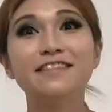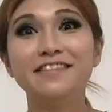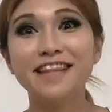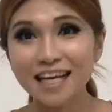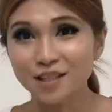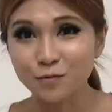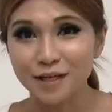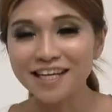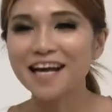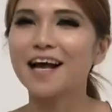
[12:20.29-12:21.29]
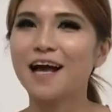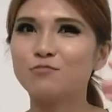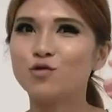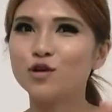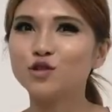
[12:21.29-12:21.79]
Next week,
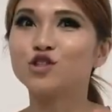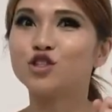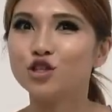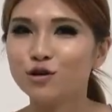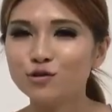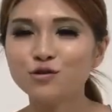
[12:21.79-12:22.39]
I'm going to show